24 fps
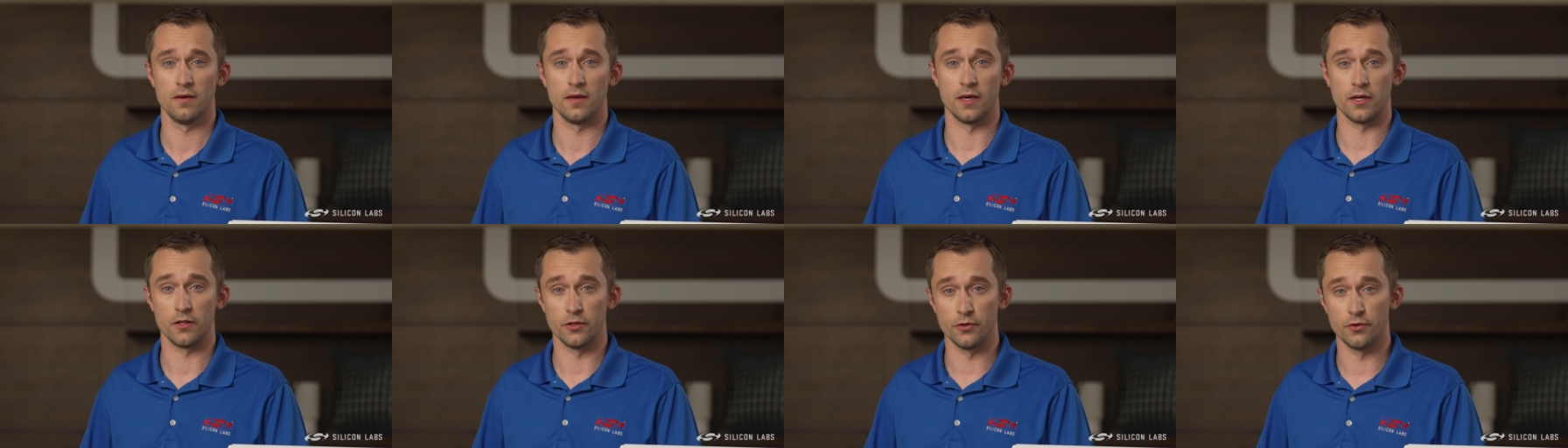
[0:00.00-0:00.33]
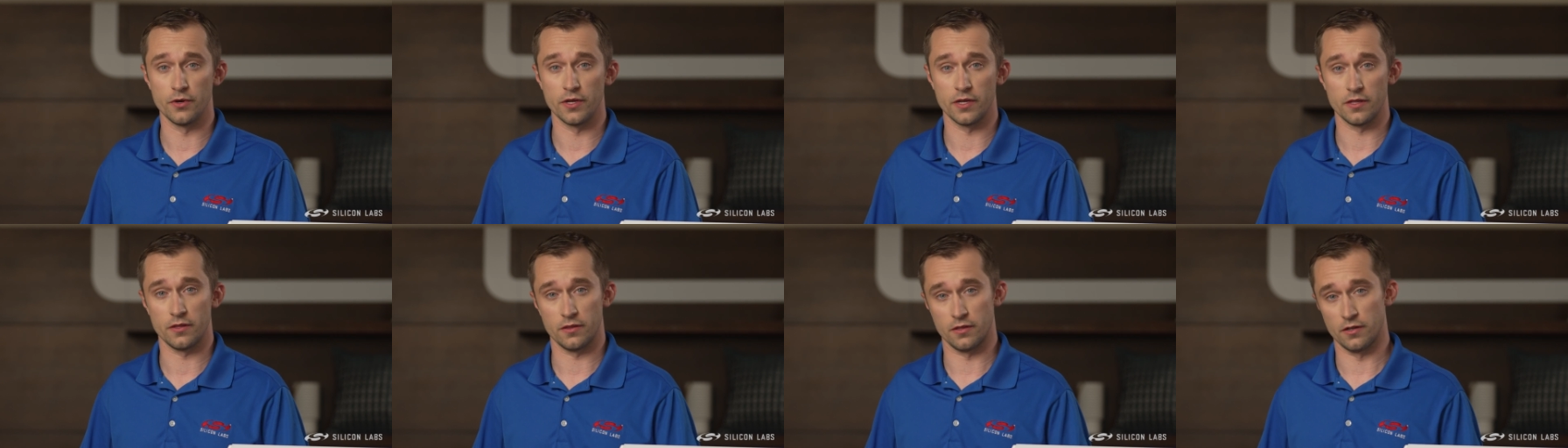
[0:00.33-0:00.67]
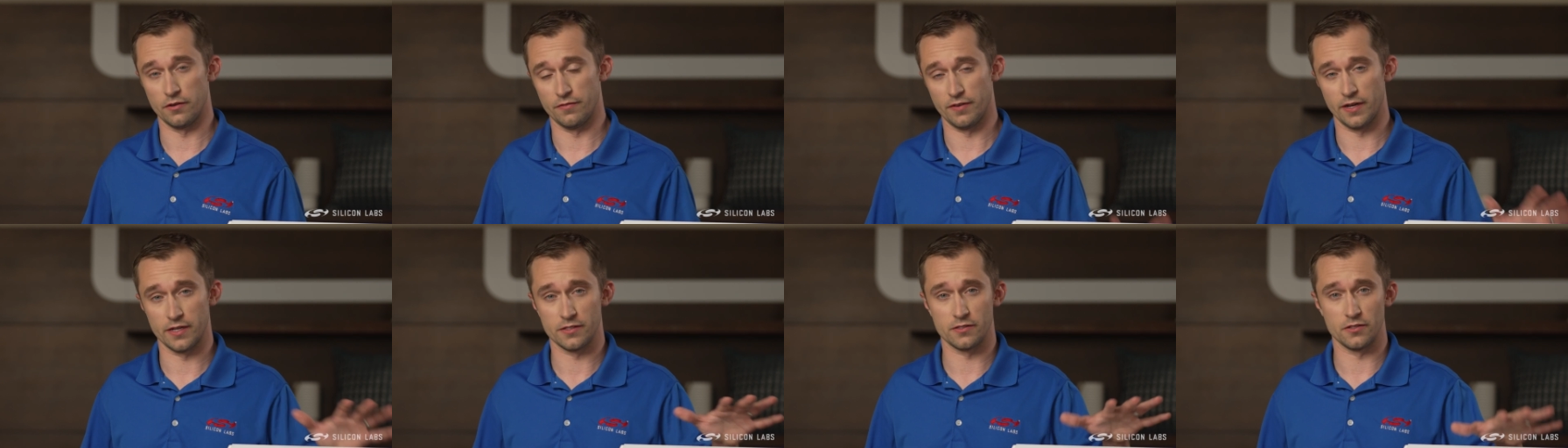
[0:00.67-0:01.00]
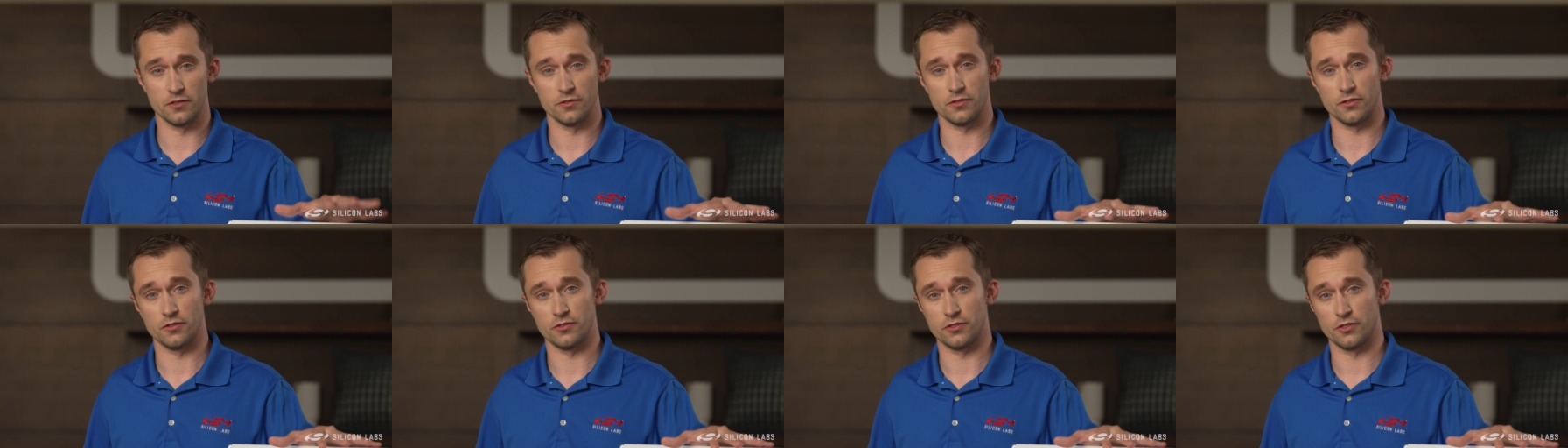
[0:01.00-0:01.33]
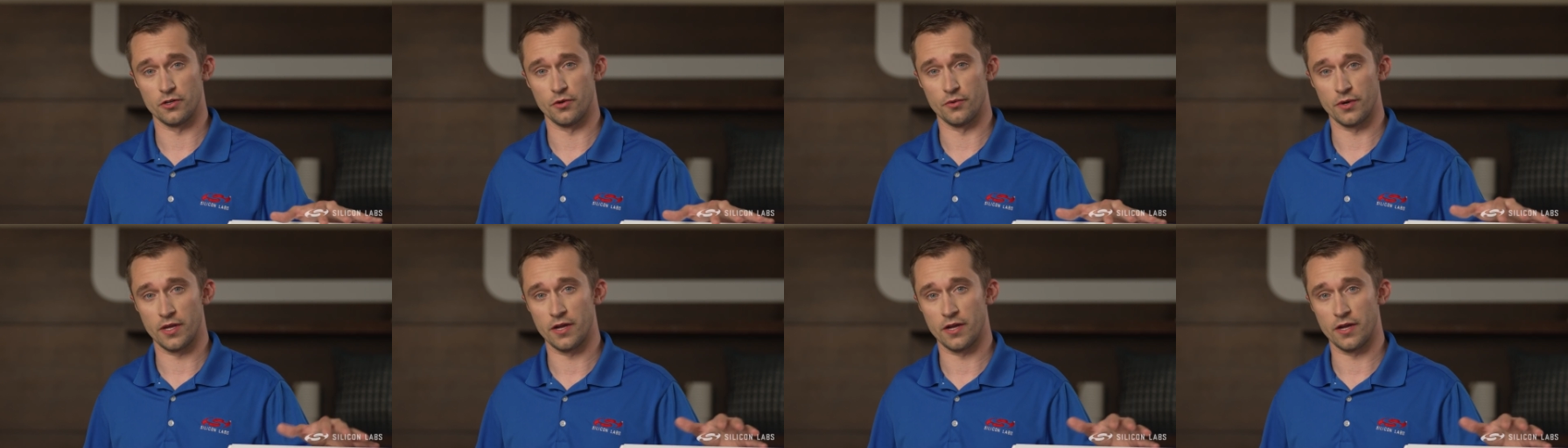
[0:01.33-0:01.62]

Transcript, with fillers: including the devices shown